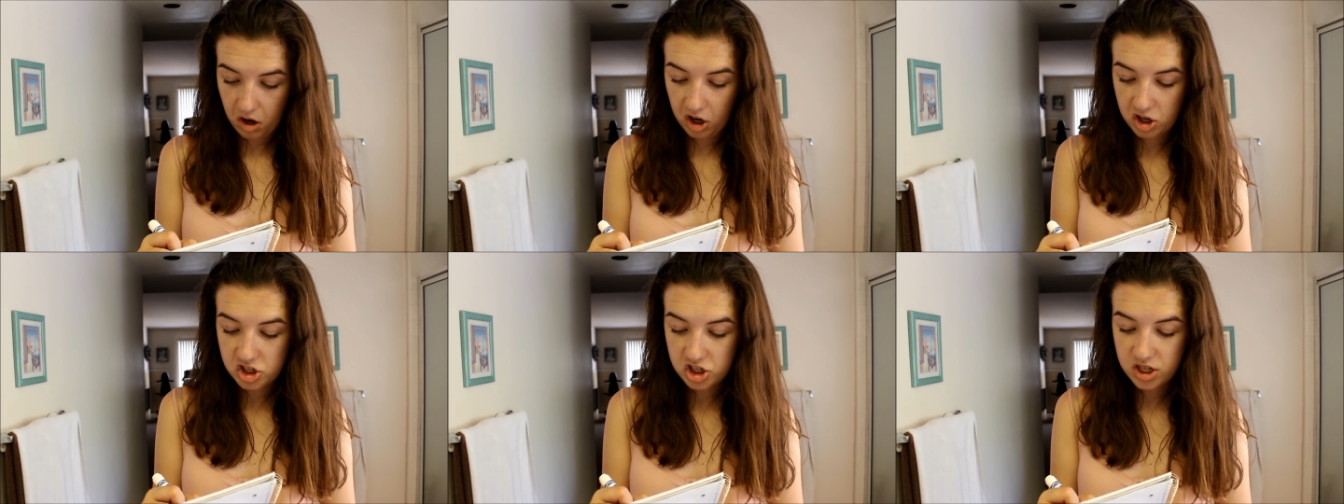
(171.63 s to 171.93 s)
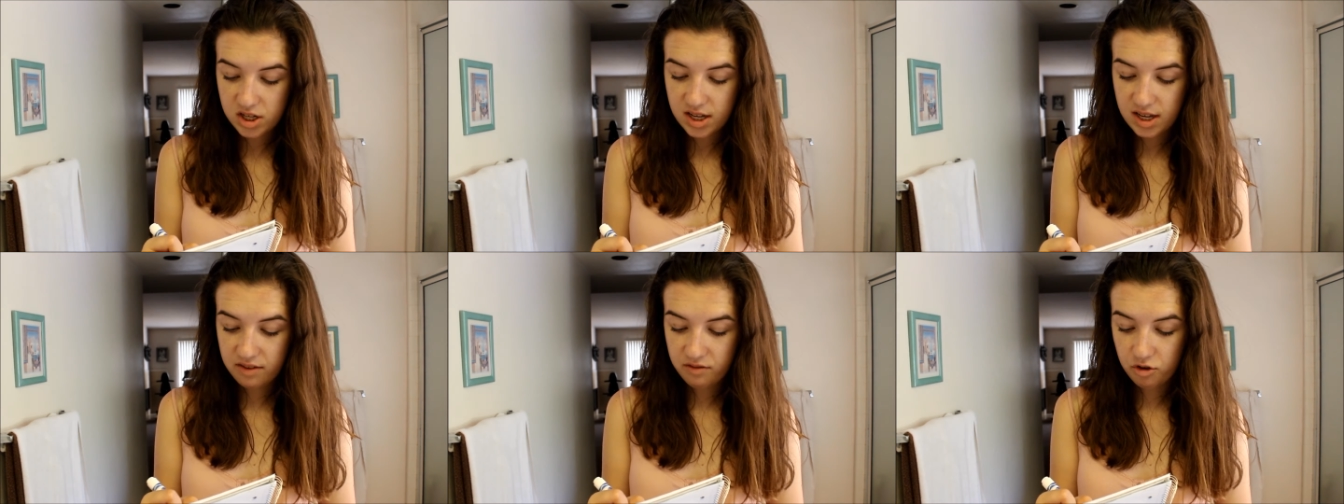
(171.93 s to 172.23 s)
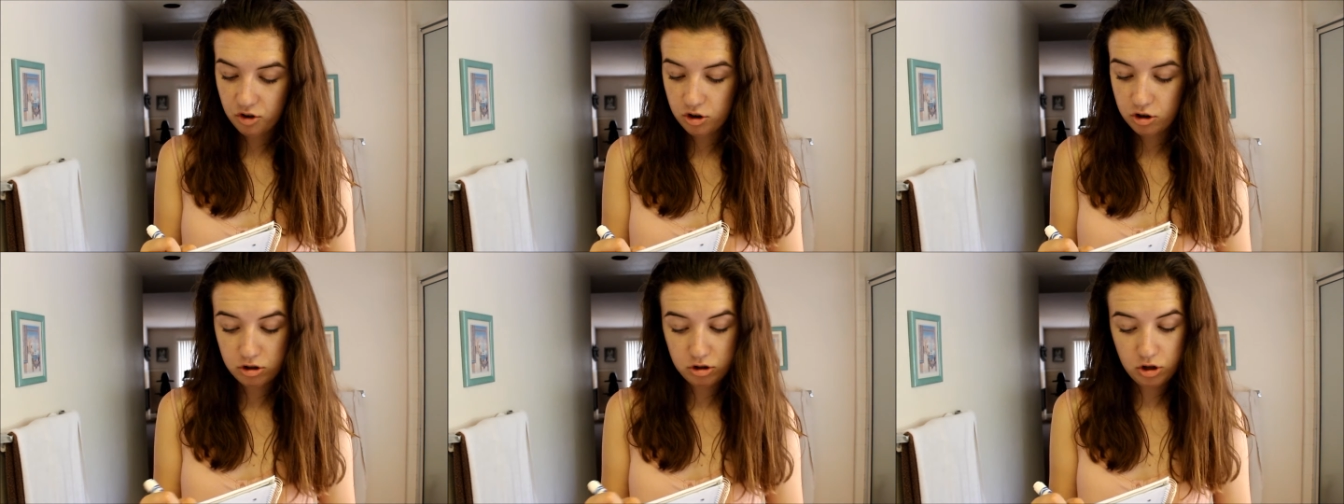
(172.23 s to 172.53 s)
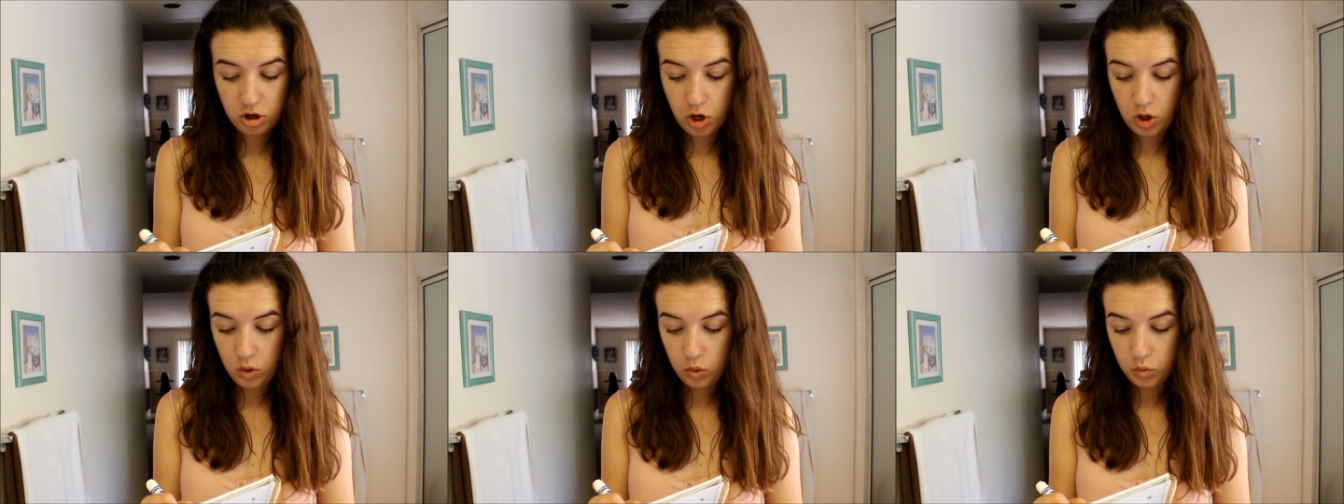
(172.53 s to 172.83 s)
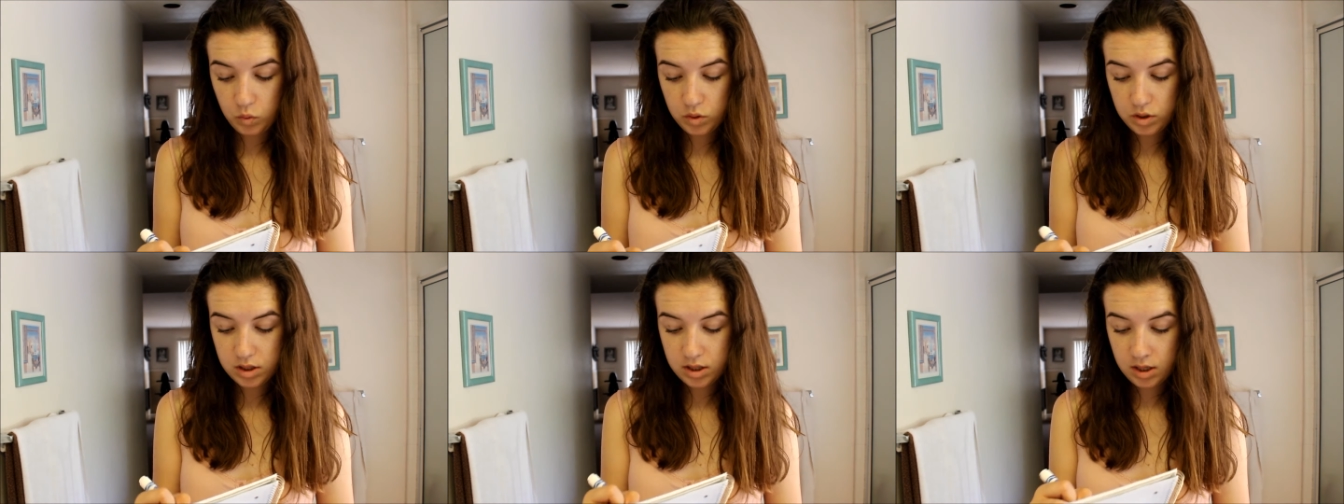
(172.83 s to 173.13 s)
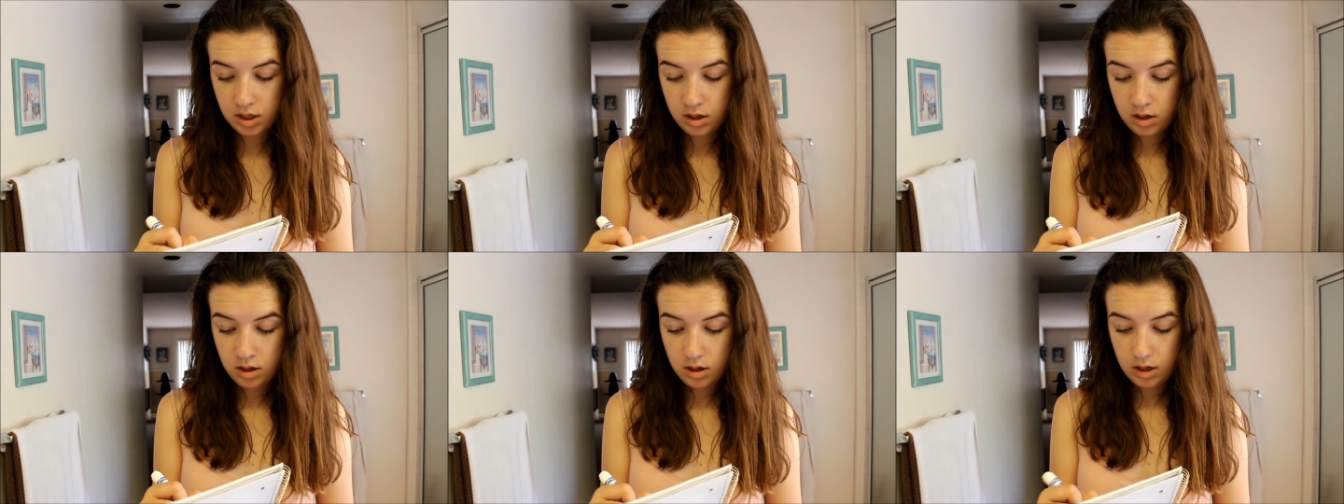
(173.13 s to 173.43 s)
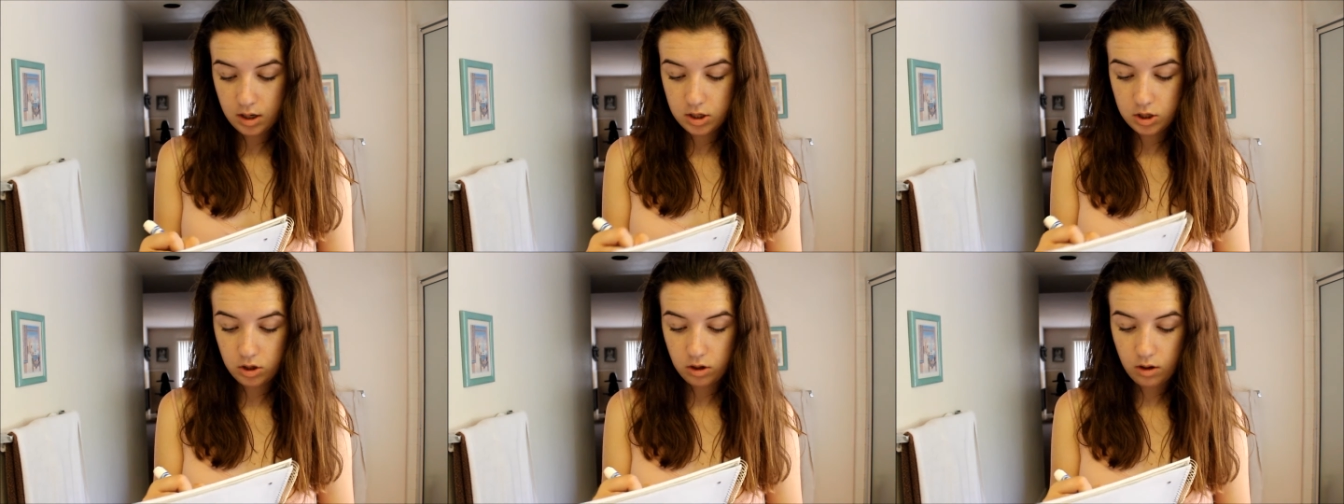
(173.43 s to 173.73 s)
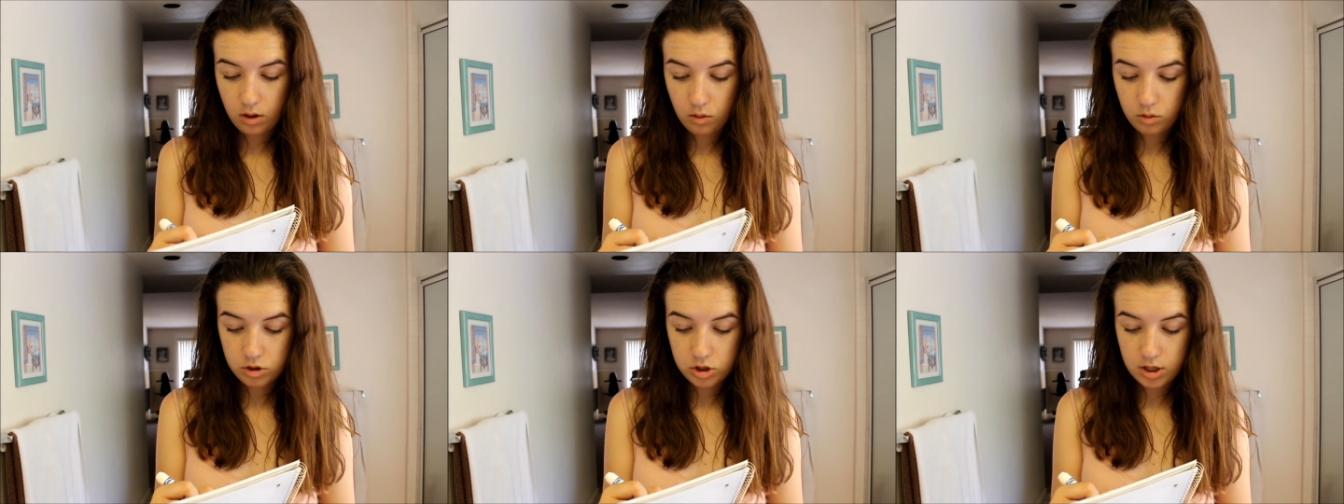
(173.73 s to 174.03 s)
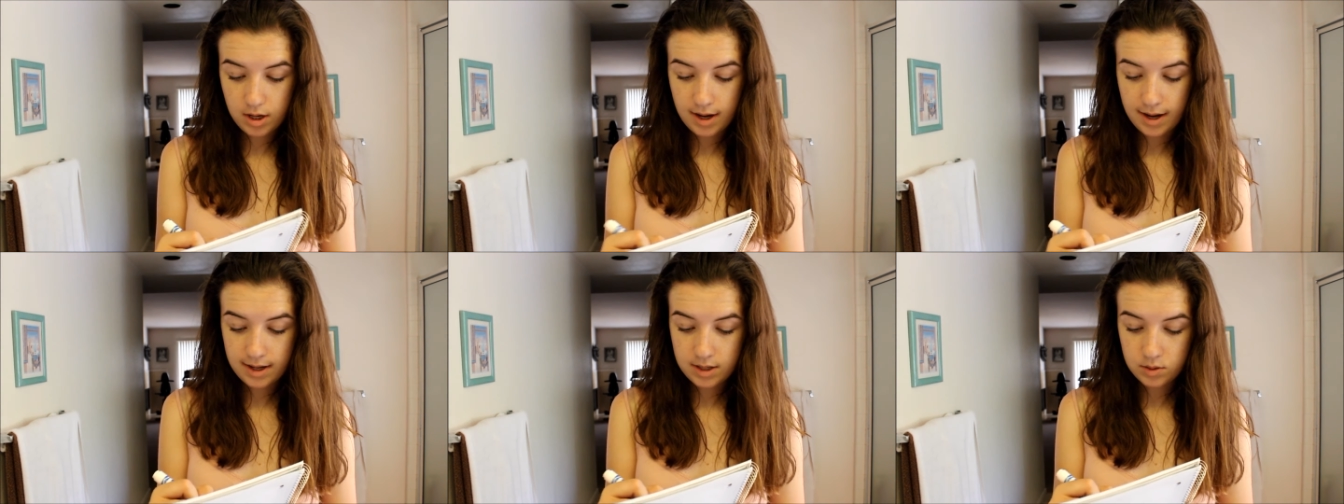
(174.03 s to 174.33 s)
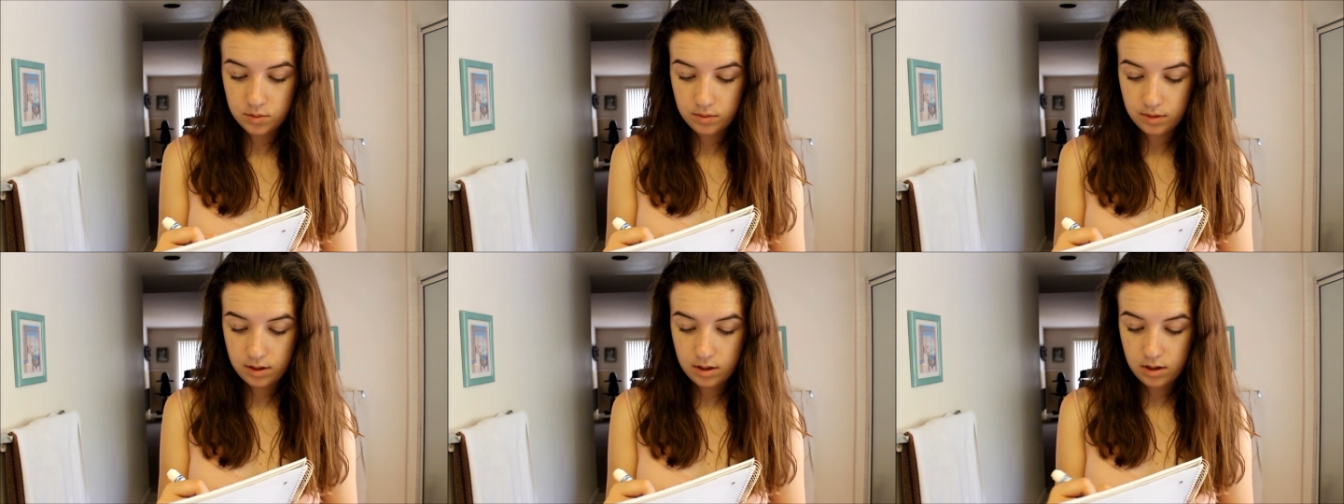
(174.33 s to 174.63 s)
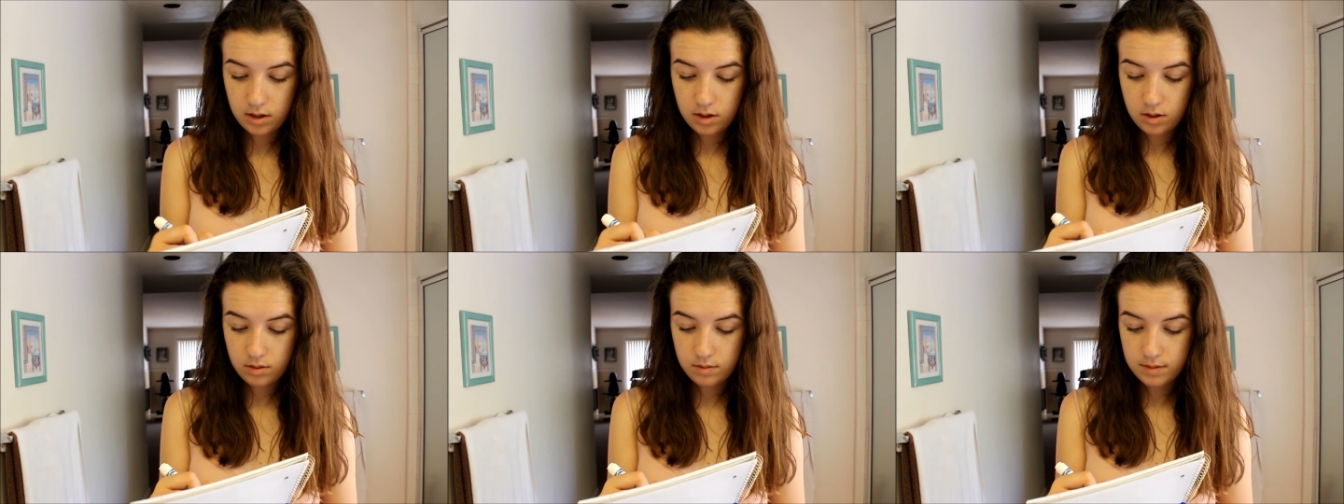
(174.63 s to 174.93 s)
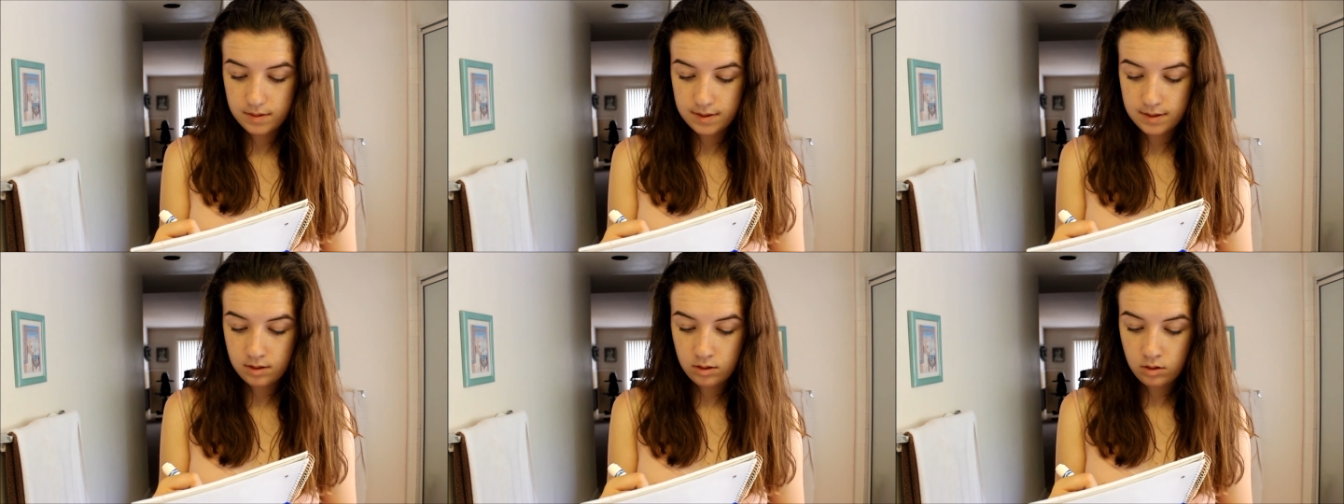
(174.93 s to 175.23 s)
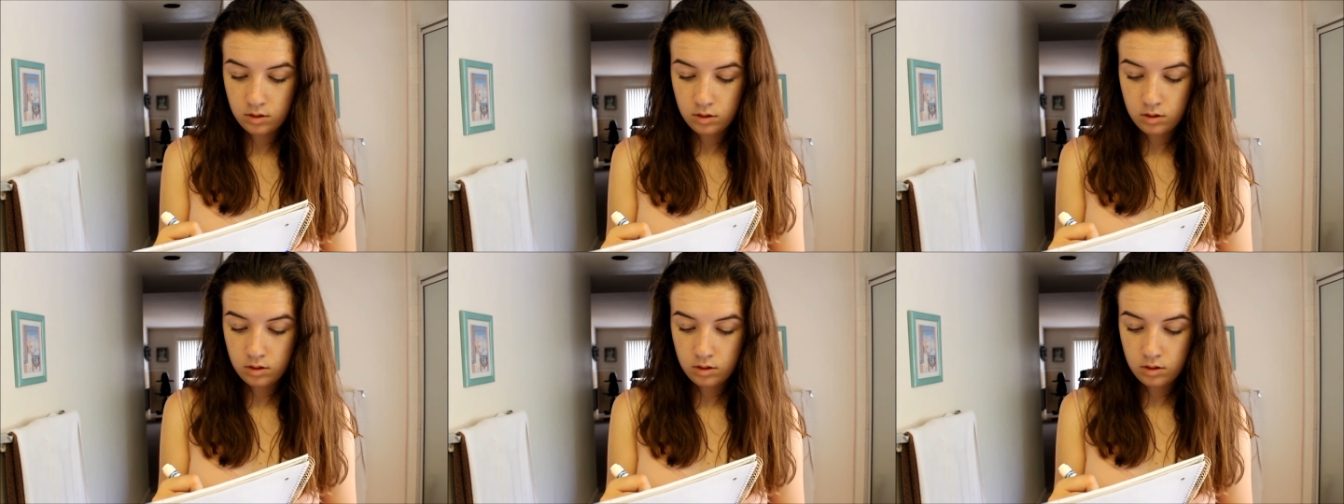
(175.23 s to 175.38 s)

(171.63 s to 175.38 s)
I should give her a nose didn't know she has one of those.